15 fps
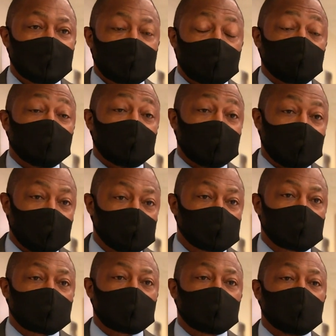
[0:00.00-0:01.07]
can be
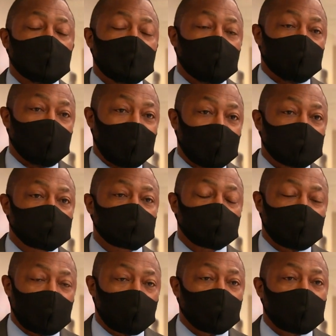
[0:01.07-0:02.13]
easily managed through
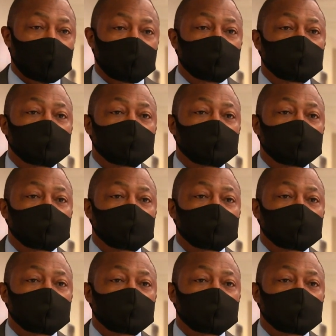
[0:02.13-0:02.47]
that way.